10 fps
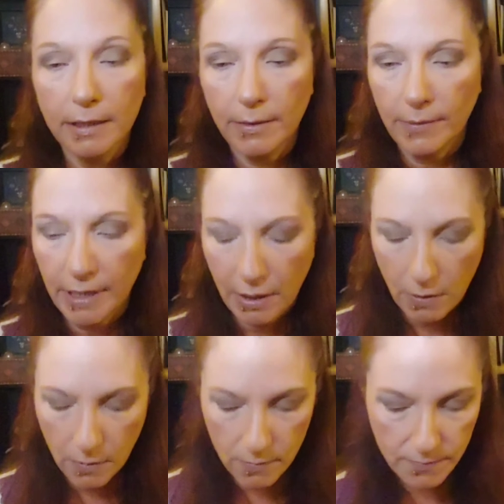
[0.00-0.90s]
Here we
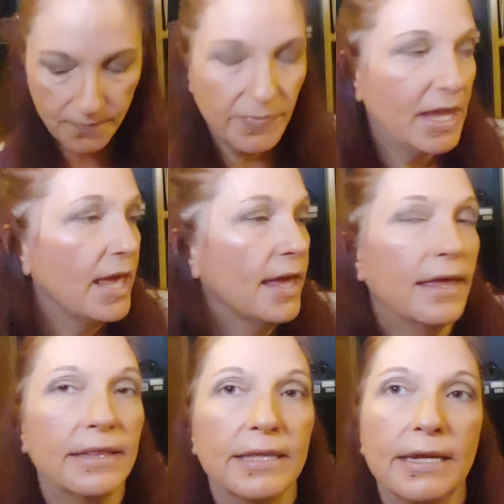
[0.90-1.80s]
go.
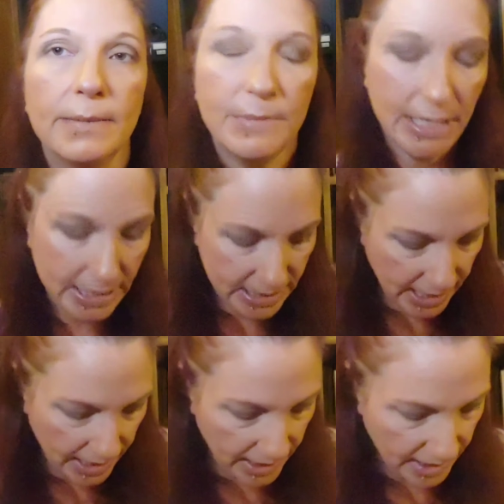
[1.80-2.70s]
And then I'm going to
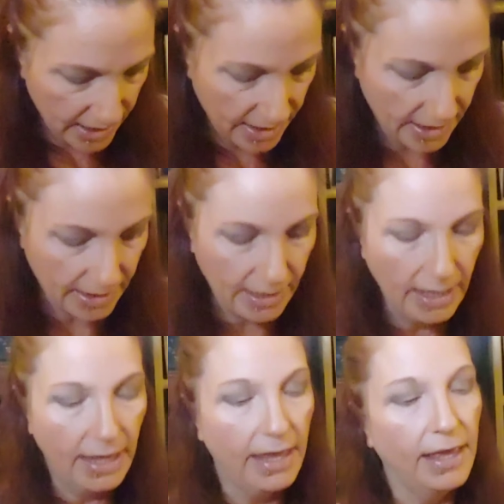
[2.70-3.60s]
take
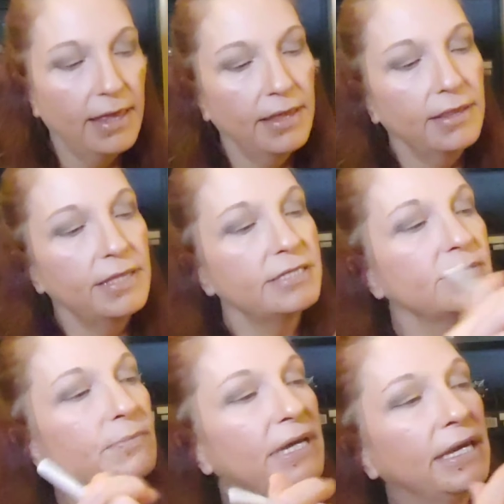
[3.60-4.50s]

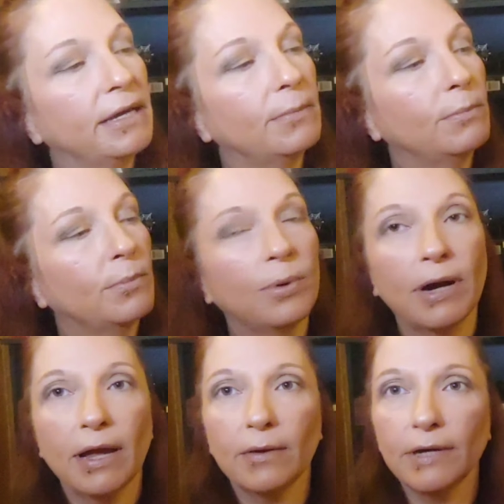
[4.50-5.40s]
this medium
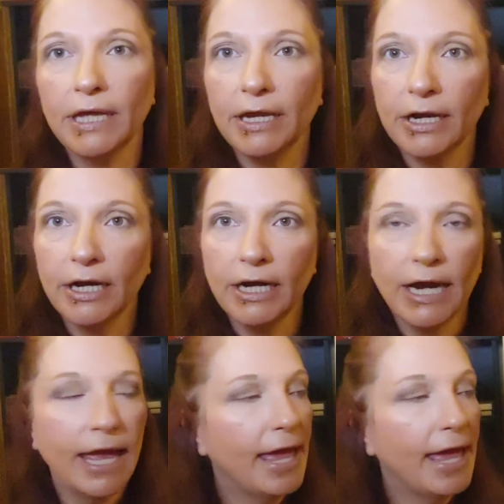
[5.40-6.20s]
brown here,